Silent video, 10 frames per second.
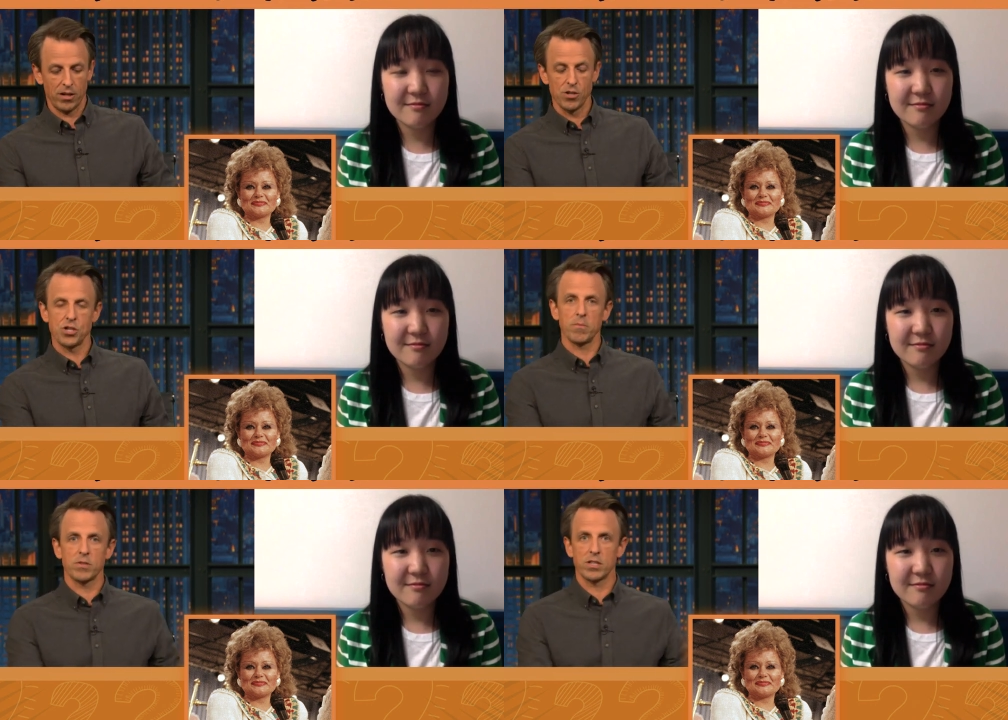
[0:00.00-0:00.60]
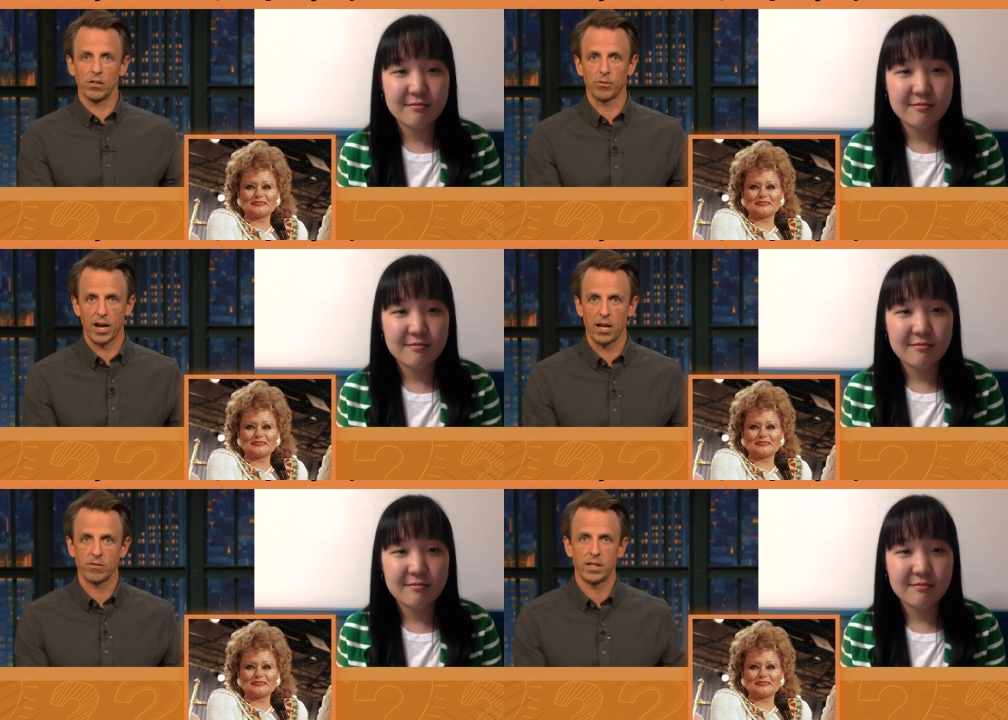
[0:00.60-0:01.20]
Speaker 1: And Jim's still
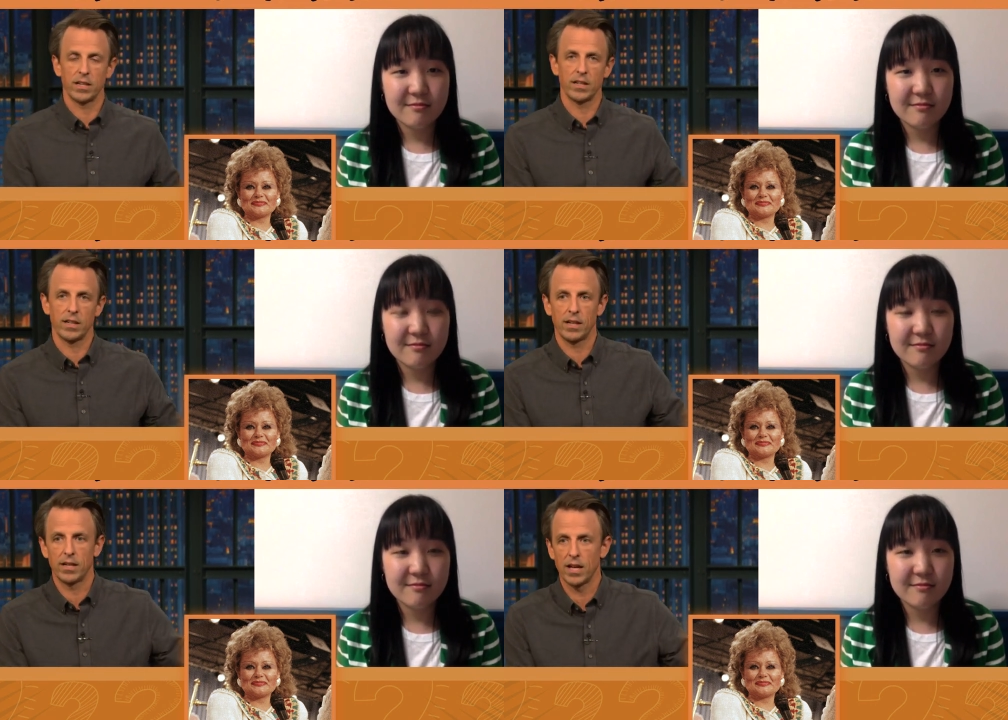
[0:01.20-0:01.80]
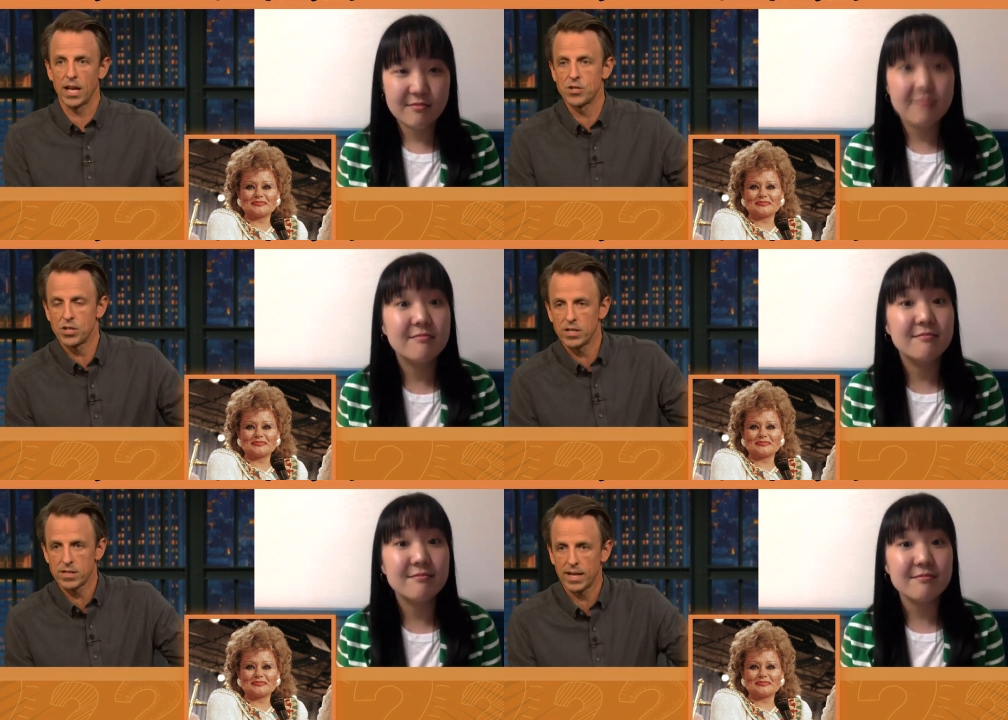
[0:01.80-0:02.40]
around, and, uh, and
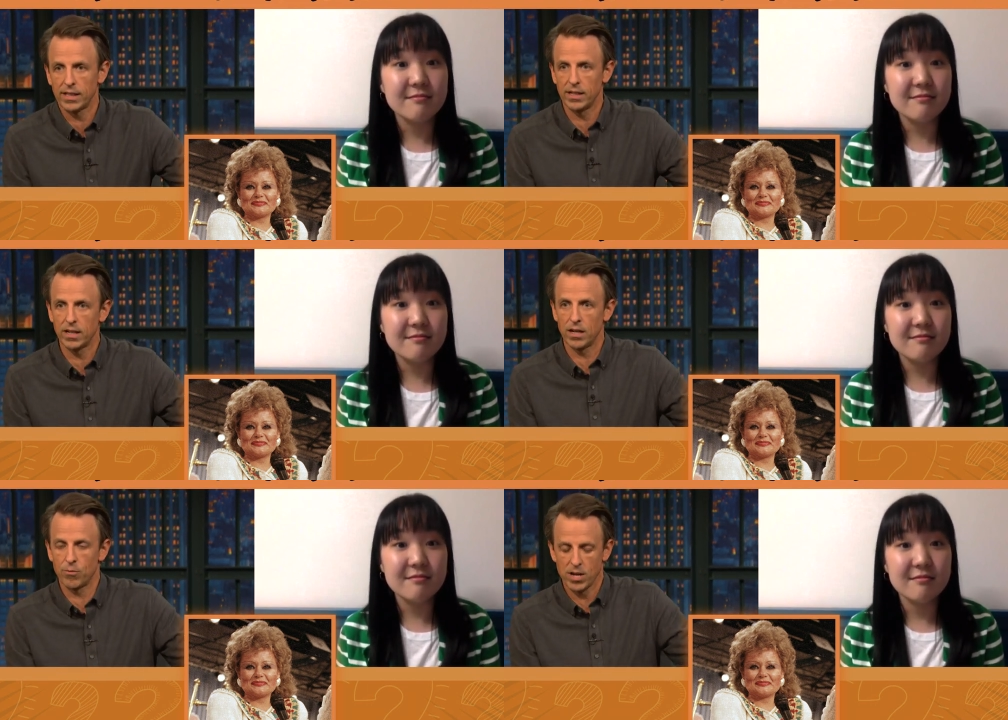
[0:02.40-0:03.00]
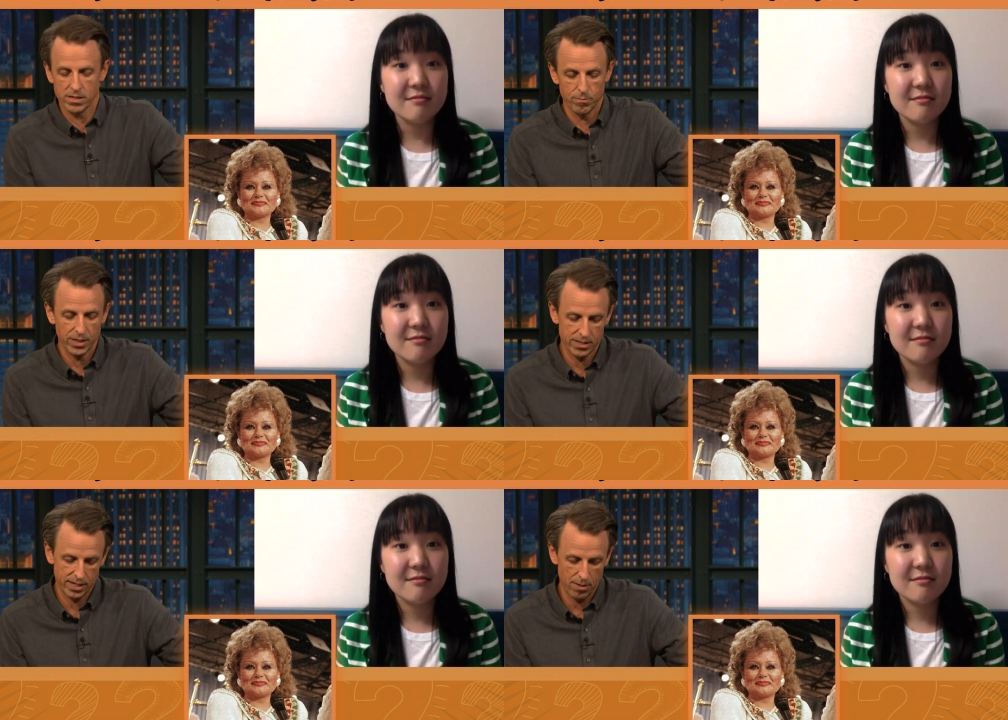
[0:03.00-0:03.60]
she is sadly, uh, rest in
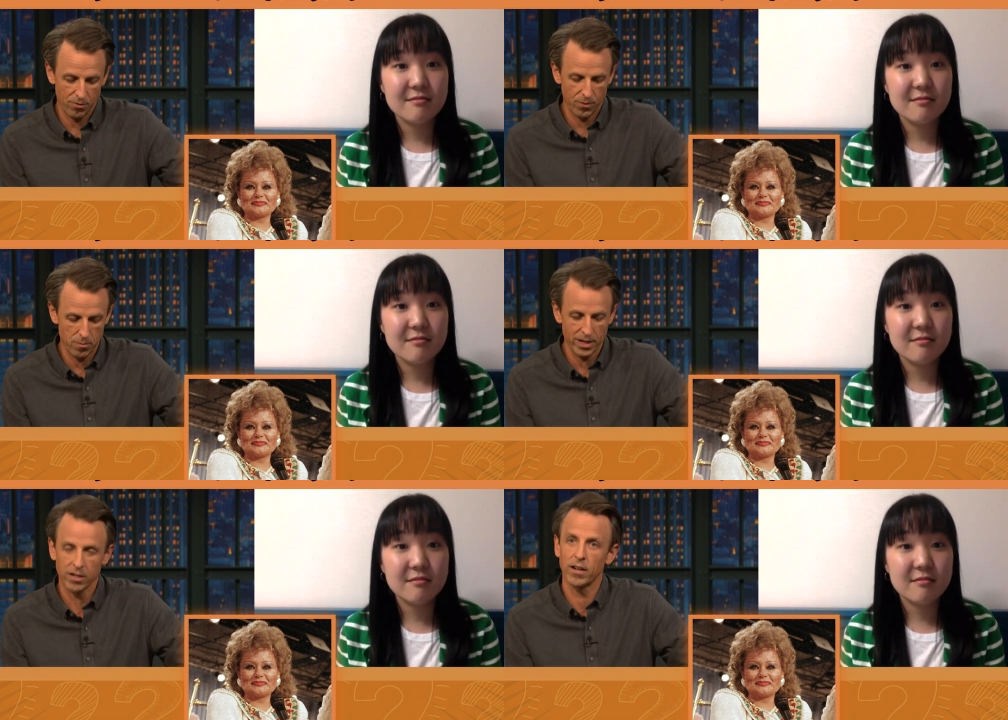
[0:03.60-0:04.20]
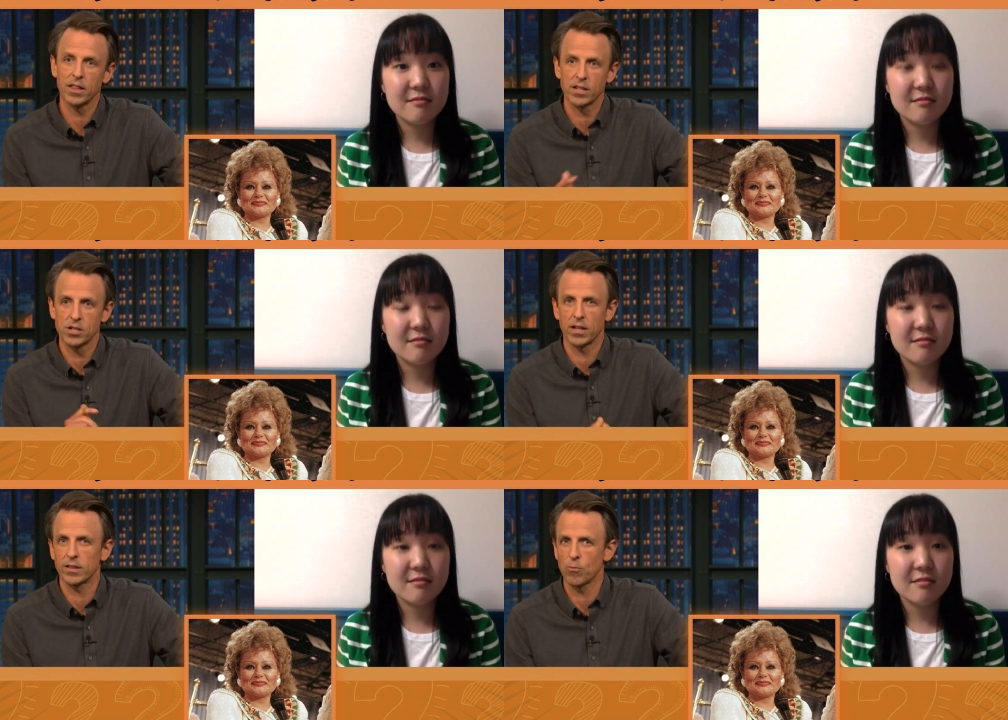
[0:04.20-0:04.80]
peace, Tammy Faye Bakker. I think she
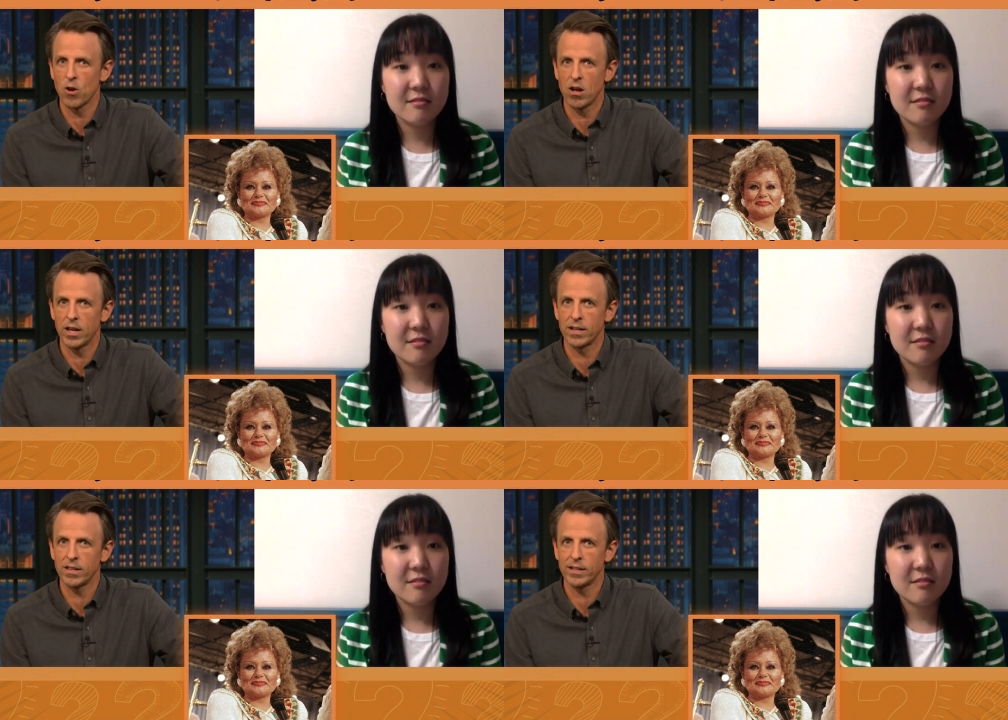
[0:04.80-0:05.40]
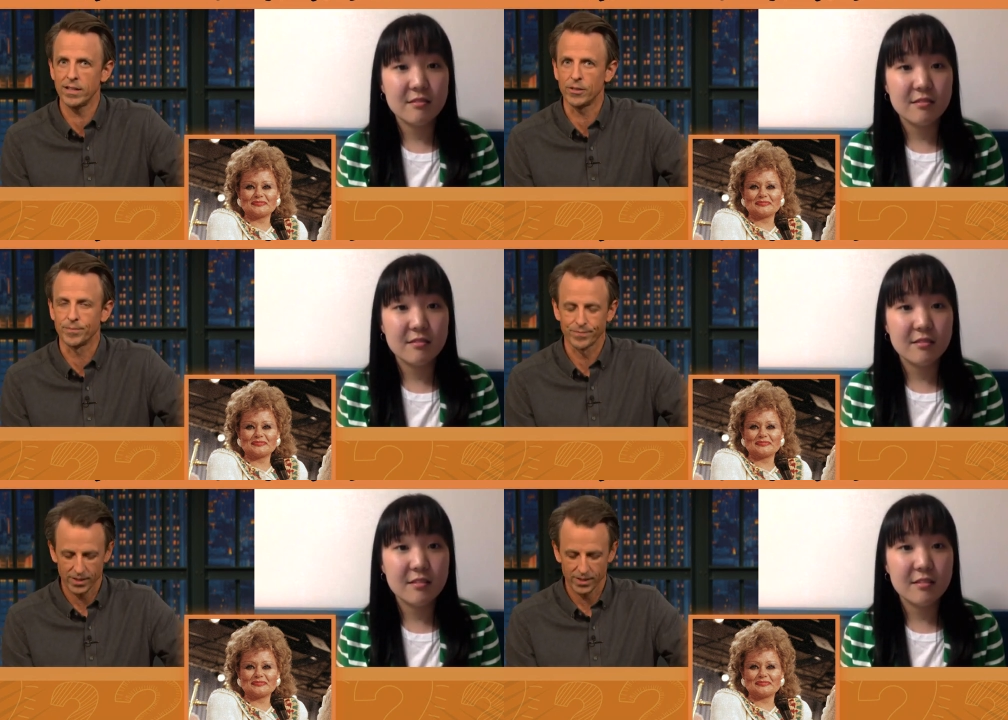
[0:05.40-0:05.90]
got the raw end of the deal.